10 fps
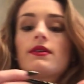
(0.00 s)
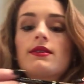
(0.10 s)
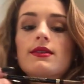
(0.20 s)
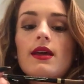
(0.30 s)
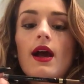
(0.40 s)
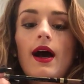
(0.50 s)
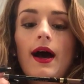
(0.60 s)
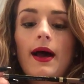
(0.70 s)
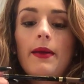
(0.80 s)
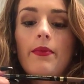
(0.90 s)
this like
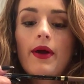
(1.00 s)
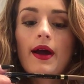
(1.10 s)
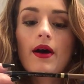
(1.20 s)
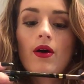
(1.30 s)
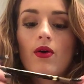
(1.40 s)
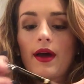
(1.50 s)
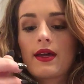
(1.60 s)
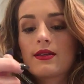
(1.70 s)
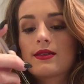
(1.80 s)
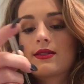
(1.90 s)
eyebrow, I
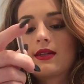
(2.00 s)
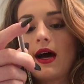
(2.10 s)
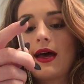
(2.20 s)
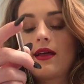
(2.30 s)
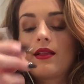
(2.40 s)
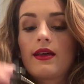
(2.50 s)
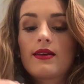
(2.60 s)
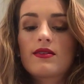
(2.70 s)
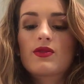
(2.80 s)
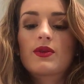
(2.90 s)
guess,
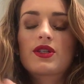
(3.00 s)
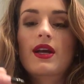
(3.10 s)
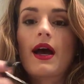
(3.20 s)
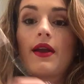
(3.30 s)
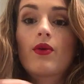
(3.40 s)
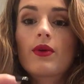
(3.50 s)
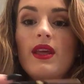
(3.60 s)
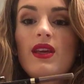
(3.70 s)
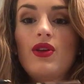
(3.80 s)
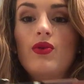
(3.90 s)
stylus, which like I don't
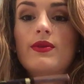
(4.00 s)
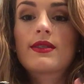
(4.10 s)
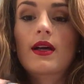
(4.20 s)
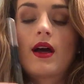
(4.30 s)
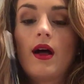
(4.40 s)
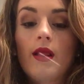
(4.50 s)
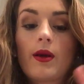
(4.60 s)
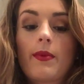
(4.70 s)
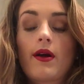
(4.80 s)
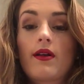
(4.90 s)
really use the
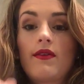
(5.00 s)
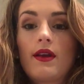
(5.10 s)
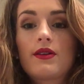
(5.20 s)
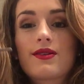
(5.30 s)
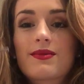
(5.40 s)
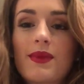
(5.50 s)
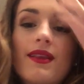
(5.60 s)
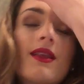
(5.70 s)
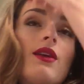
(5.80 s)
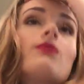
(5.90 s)
color part of it. I just
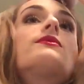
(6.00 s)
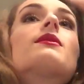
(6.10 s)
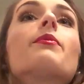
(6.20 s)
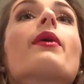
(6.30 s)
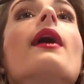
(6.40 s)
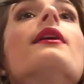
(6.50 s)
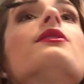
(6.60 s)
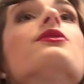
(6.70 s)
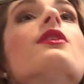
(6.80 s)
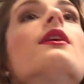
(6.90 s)
mainly use the
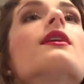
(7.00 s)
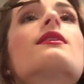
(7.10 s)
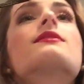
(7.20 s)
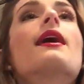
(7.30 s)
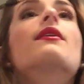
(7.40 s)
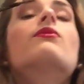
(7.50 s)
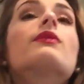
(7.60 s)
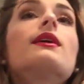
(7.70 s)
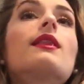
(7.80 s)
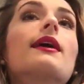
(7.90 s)
brush because I don't
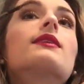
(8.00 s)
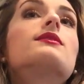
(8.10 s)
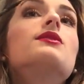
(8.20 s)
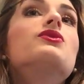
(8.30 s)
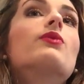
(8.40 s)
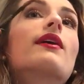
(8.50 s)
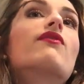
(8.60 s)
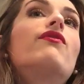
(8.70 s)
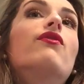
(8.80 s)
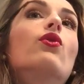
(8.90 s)
really like to do like
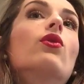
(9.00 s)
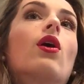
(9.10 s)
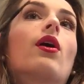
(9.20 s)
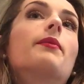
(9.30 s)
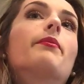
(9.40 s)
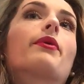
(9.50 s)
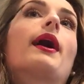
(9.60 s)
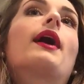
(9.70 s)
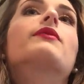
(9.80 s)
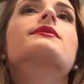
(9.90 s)
full on
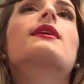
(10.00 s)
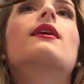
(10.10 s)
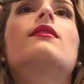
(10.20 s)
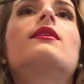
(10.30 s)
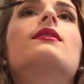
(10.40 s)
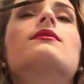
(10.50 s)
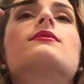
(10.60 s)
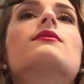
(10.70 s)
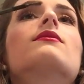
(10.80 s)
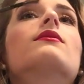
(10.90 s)
brows. Like I think it
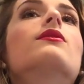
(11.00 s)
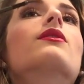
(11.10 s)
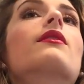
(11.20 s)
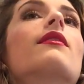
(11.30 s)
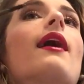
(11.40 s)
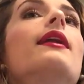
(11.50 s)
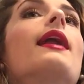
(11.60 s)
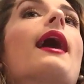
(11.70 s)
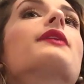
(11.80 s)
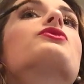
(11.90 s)
doesn't look that
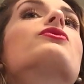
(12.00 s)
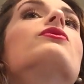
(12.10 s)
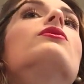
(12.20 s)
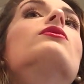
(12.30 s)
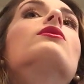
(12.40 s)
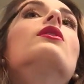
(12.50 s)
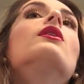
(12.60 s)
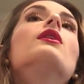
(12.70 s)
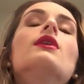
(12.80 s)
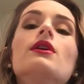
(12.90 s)
natural.
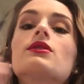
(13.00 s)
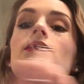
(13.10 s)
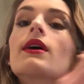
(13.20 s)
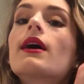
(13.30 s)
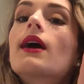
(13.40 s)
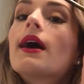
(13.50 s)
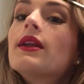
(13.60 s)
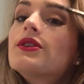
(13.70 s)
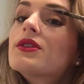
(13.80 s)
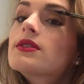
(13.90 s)
So like I
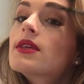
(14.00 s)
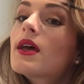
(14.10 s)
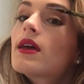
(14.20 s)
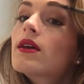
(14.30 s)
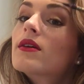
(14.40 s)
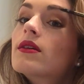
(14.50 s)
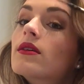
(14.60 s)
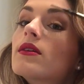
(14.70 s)
kind of just like